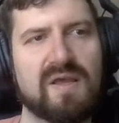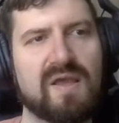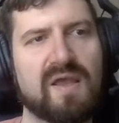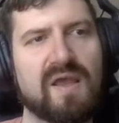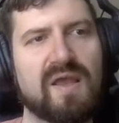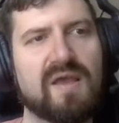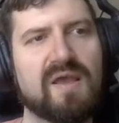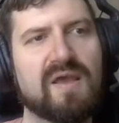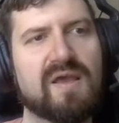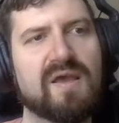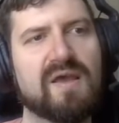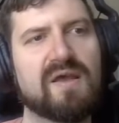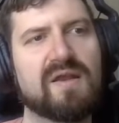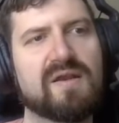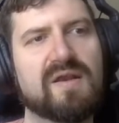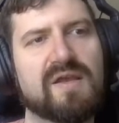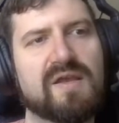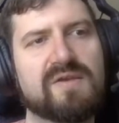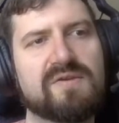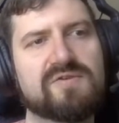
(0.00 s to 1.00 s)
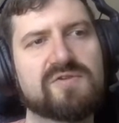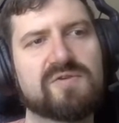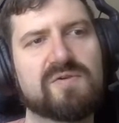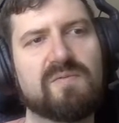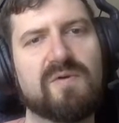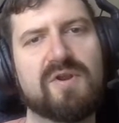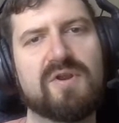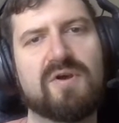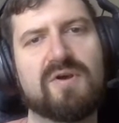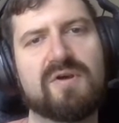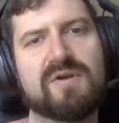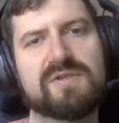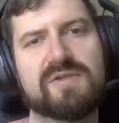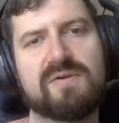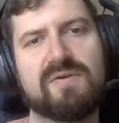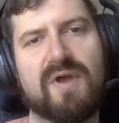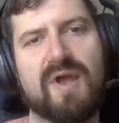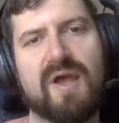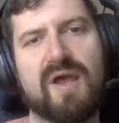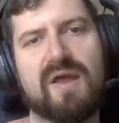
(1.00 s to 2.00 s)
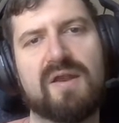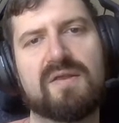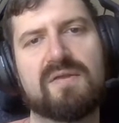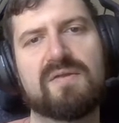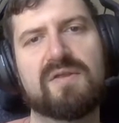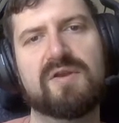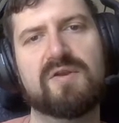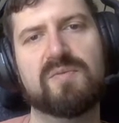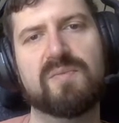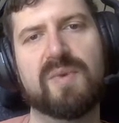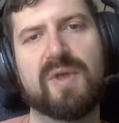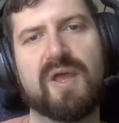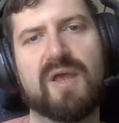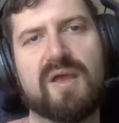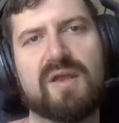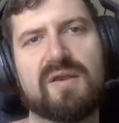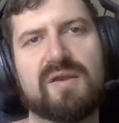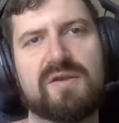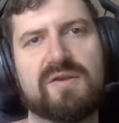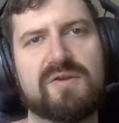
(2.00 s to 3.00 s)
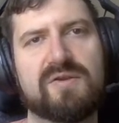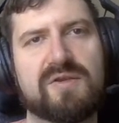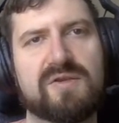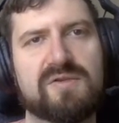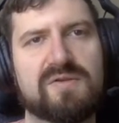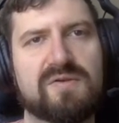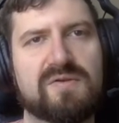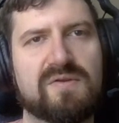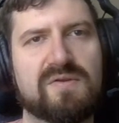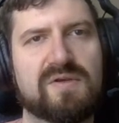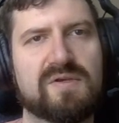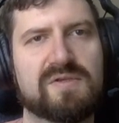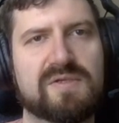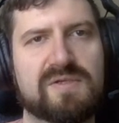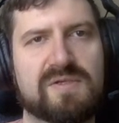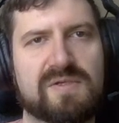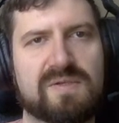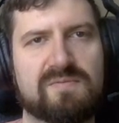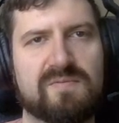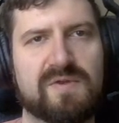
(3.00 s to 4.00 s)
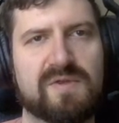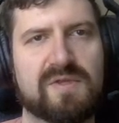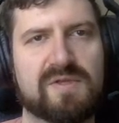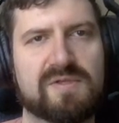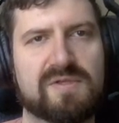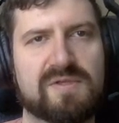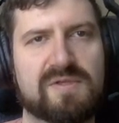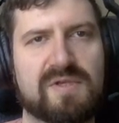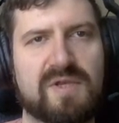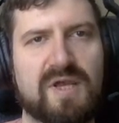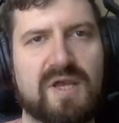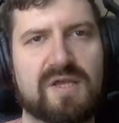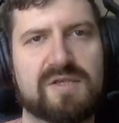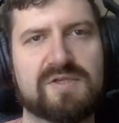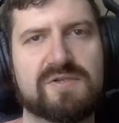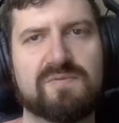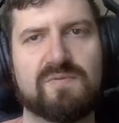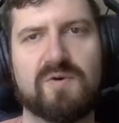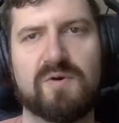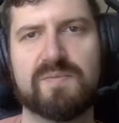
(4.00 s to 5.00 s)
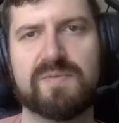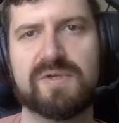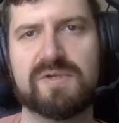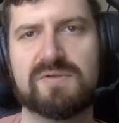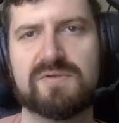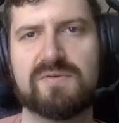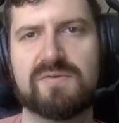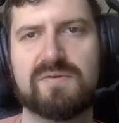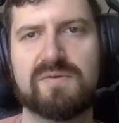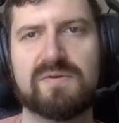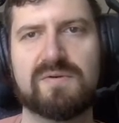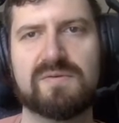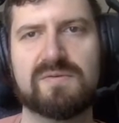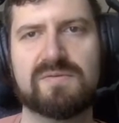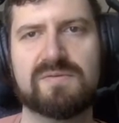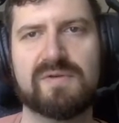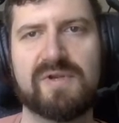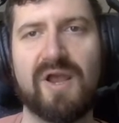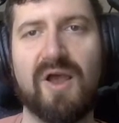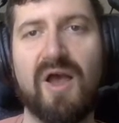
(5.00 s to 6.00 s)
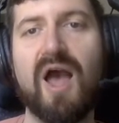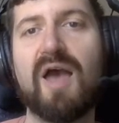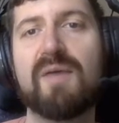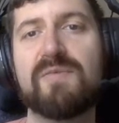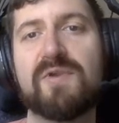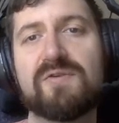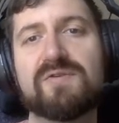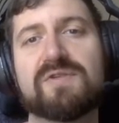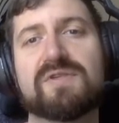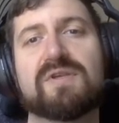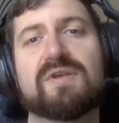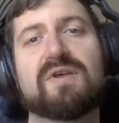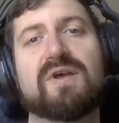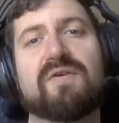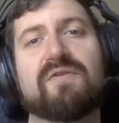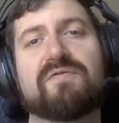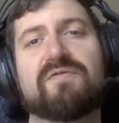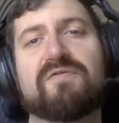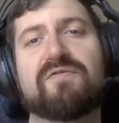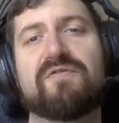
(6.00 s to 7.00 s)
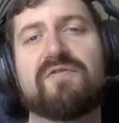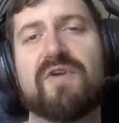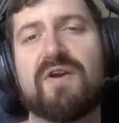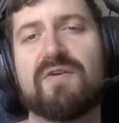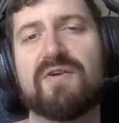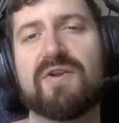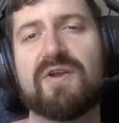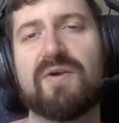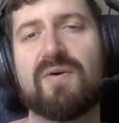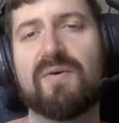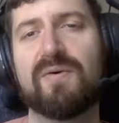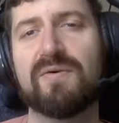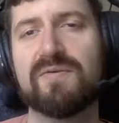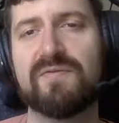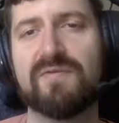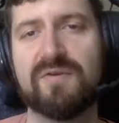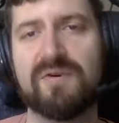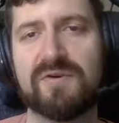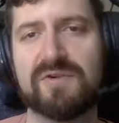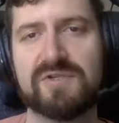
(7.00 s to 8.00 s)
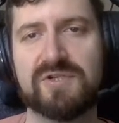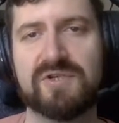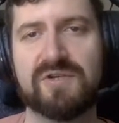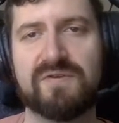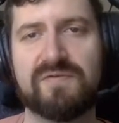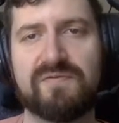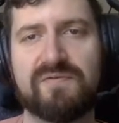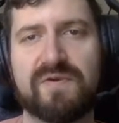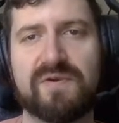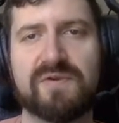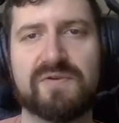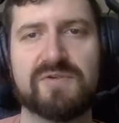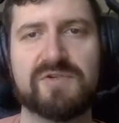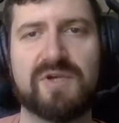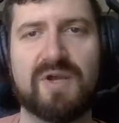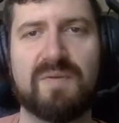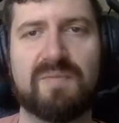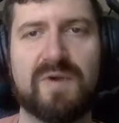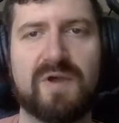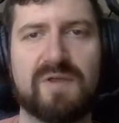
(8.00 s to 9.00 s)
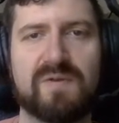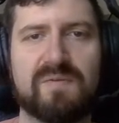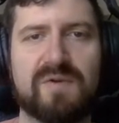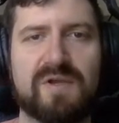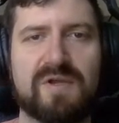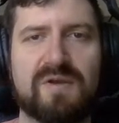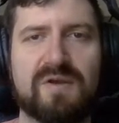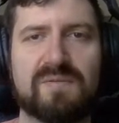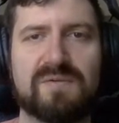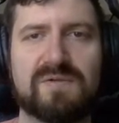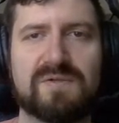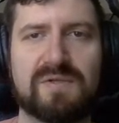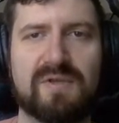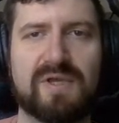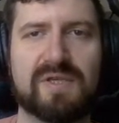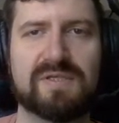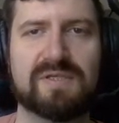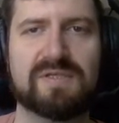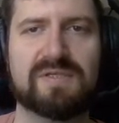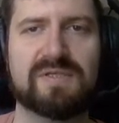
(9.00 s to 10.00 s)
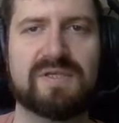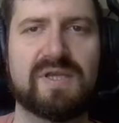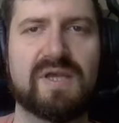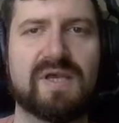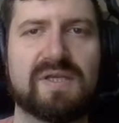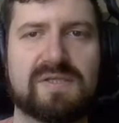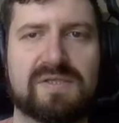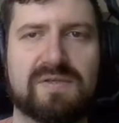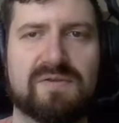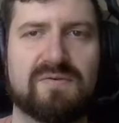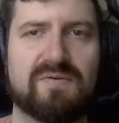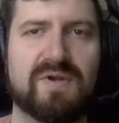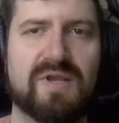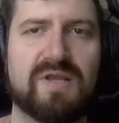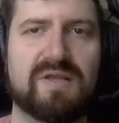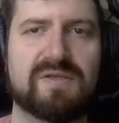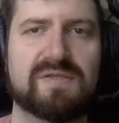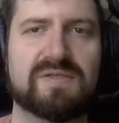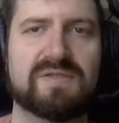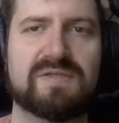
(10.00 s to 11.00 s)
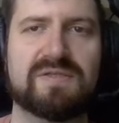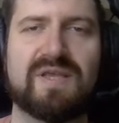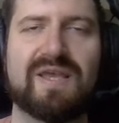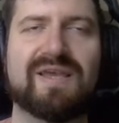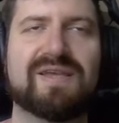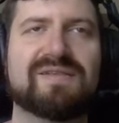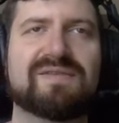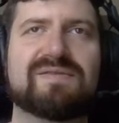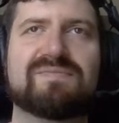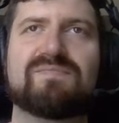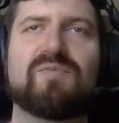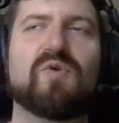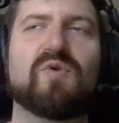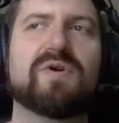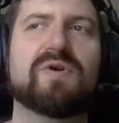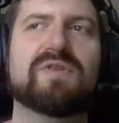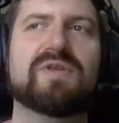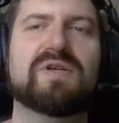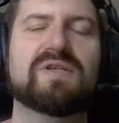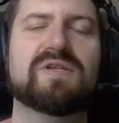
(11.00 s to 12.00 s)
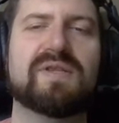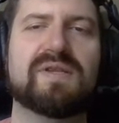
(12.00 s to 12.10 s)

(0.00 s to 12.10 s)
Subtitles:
And I usually want to also add a little bit, and you can do this with the text warping tool. Now, I'm using a very old version of Photoshop, by the way. I'm using like CS3. This is like more than